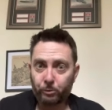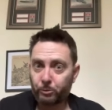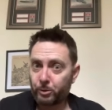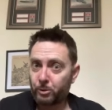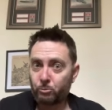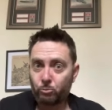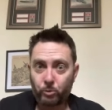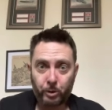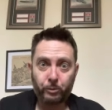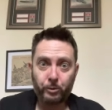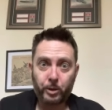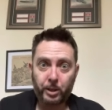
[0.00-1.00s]
for a real
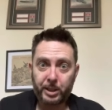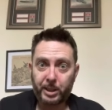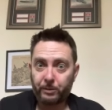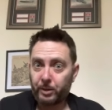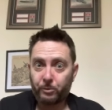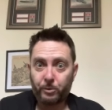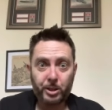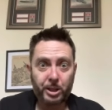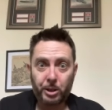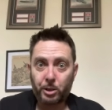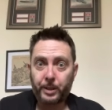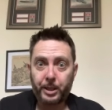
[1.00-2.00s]
variety of different
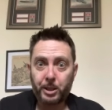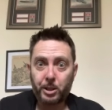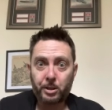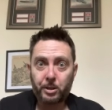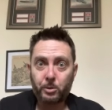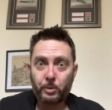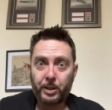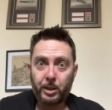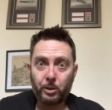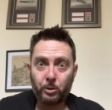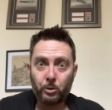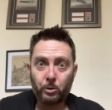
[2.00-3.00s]
situations, whether
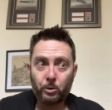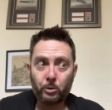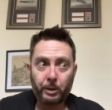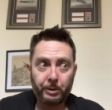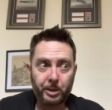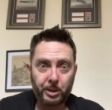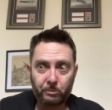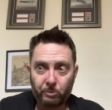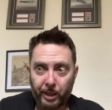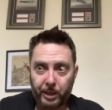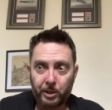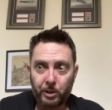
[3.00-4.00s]
you're going to the
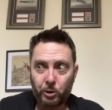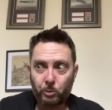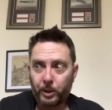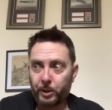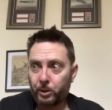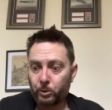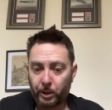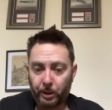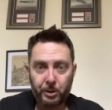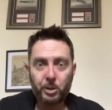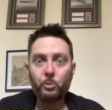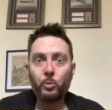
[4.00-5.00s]
range, whether you're
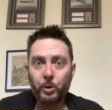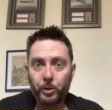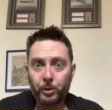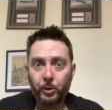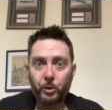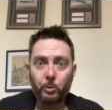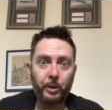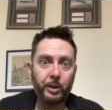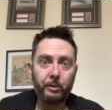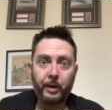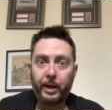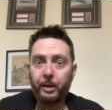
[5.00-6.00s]
going to work, whether
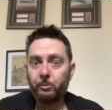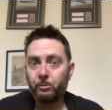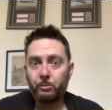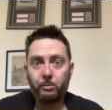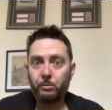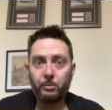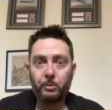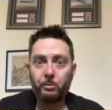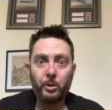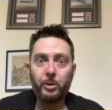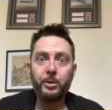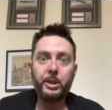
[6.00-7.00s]
you're out
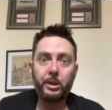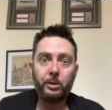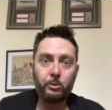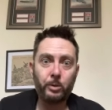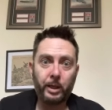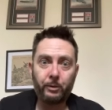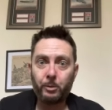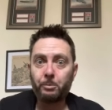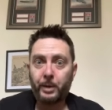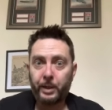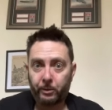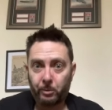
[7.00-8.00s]
hunting or whatever,
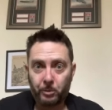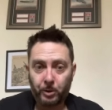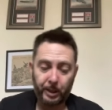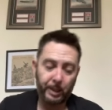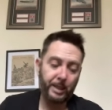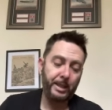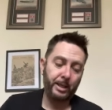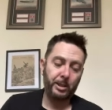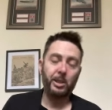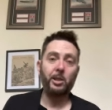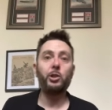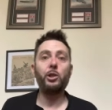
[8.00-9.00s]
bear in mind it is
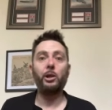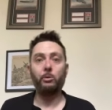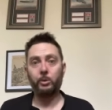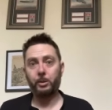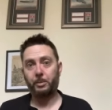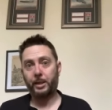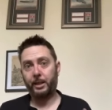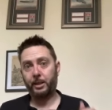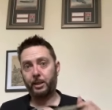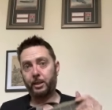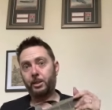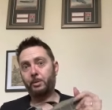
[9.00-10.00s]
actually a shoulder
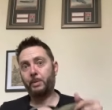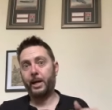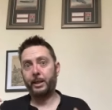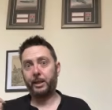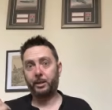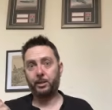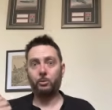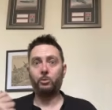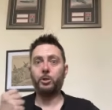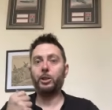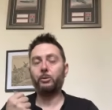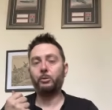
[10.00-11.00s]
back, pack or
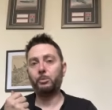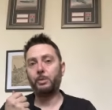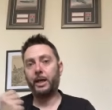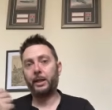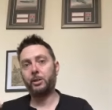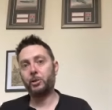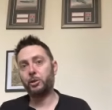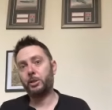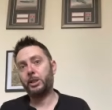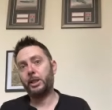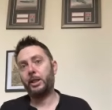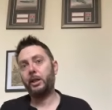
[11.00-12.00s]
shoulder bag, I should say.